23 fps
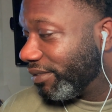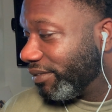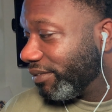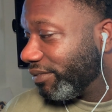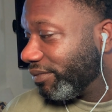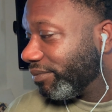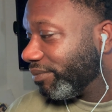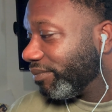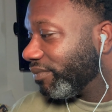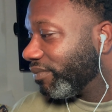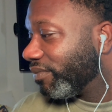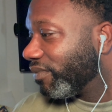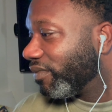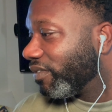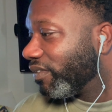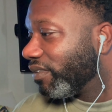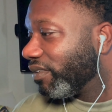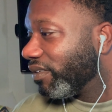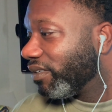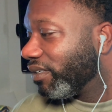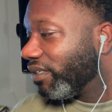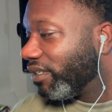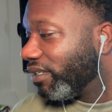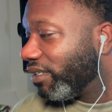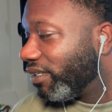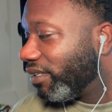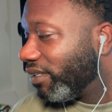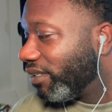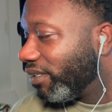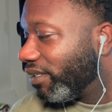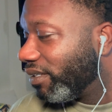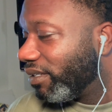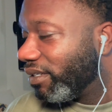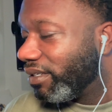
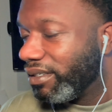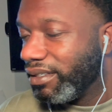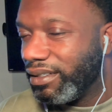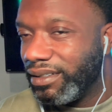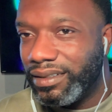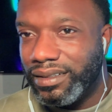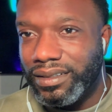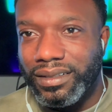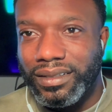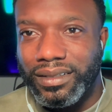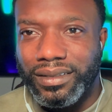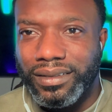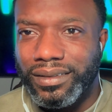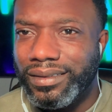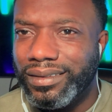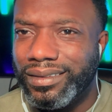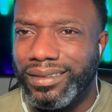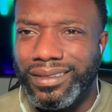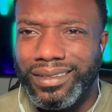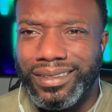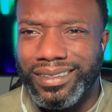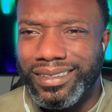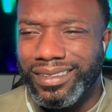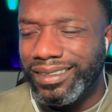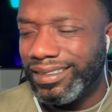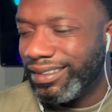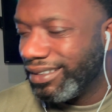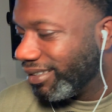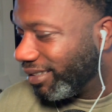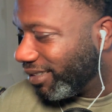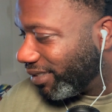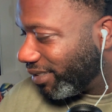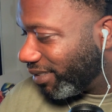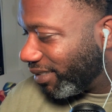
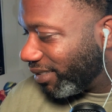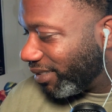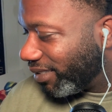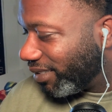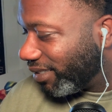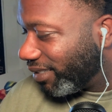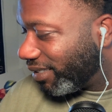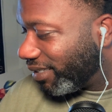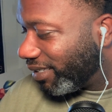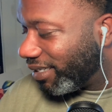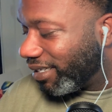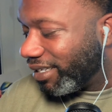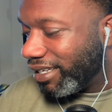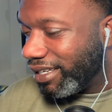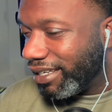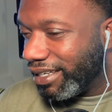Nobody speaks.